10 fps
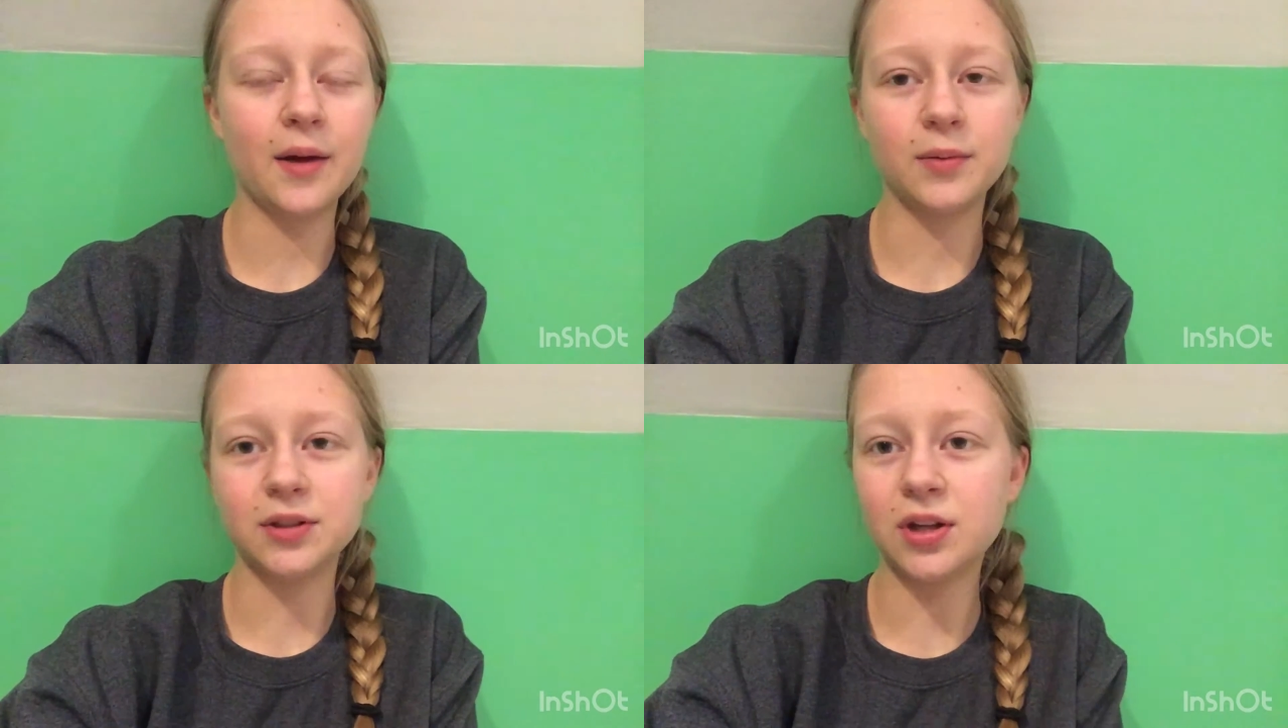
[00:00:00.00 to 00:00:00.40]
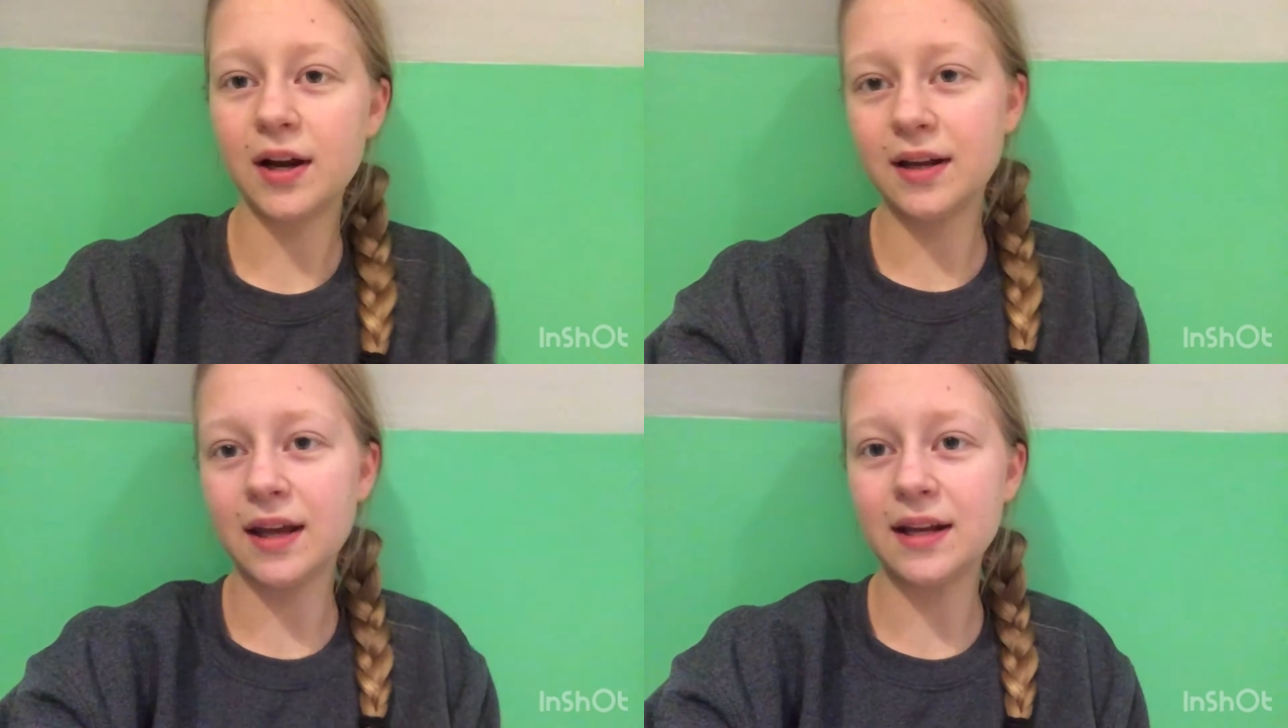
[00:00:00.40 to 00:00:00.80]
I will
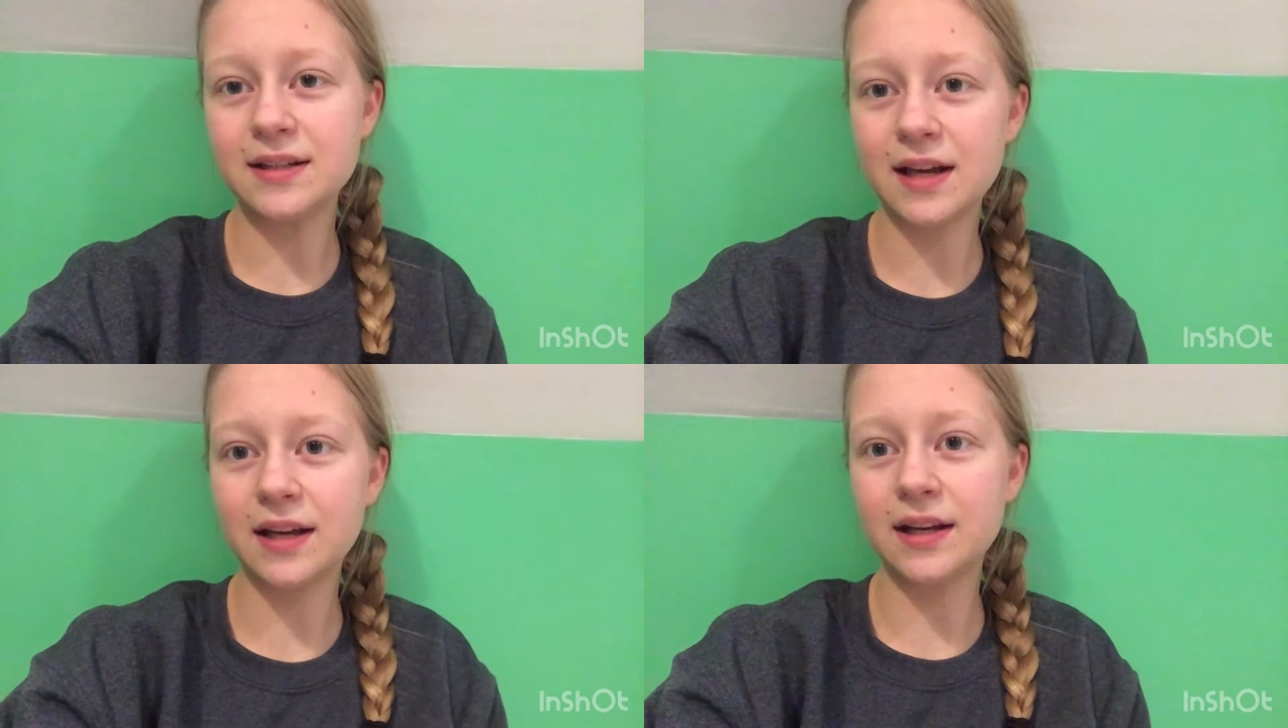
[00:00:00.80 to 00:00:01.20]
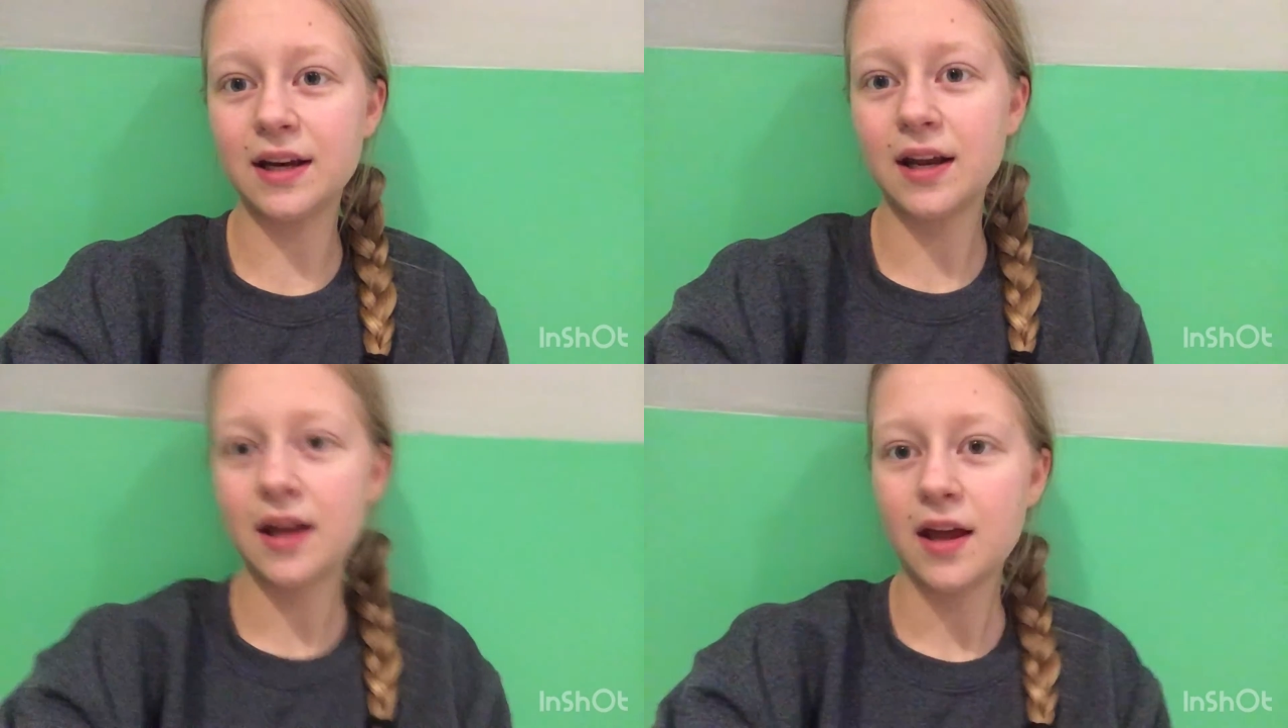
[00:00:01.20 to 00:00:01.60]
try and get it
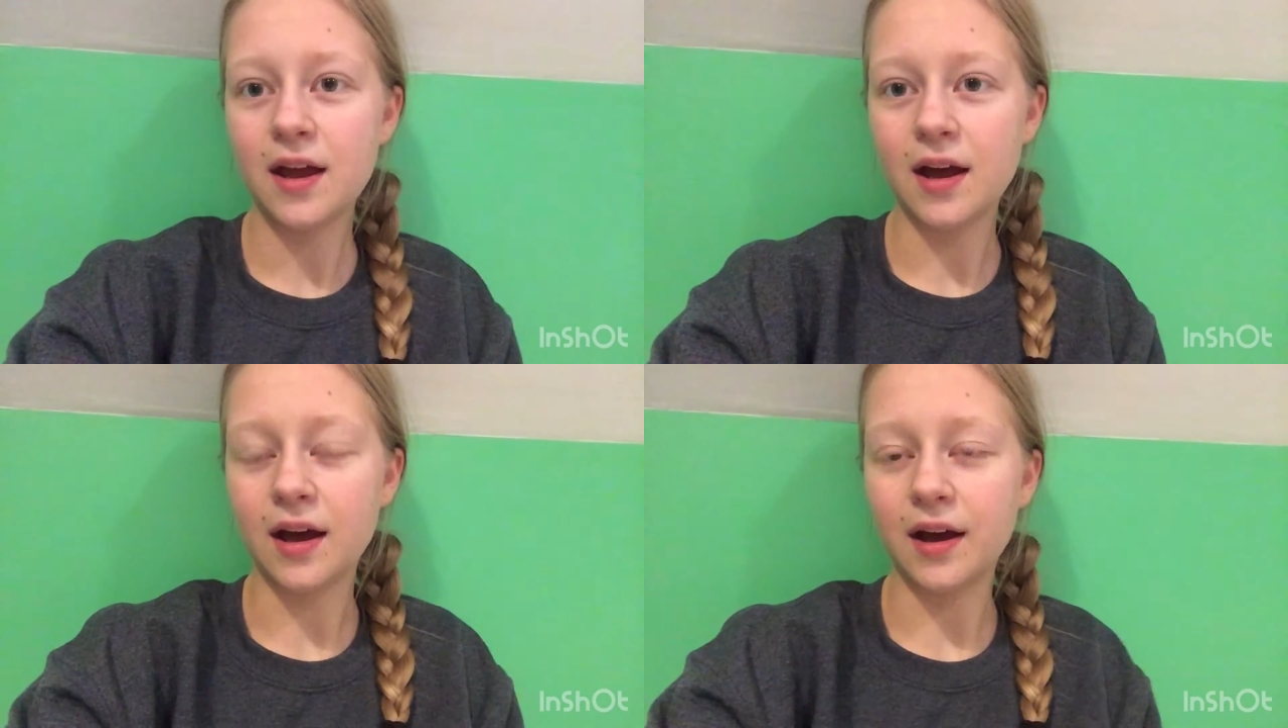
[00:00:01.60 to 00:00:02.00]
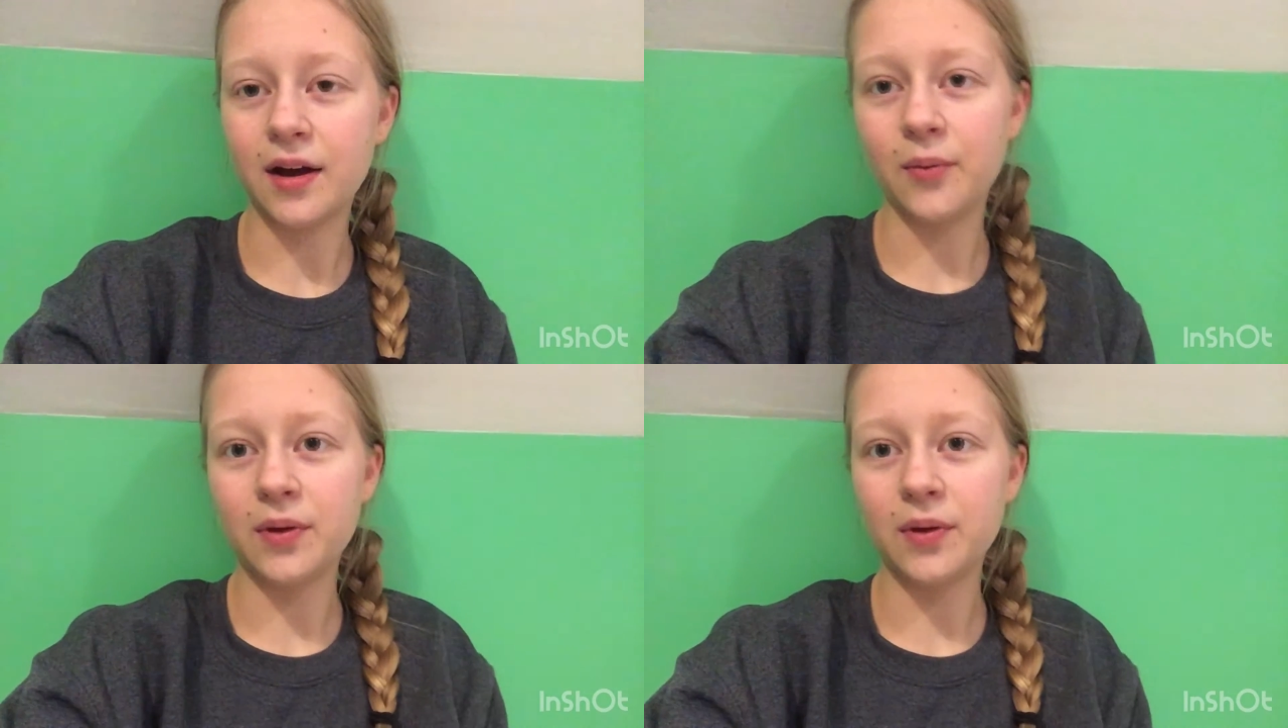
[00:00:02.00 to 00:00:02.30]
done uh,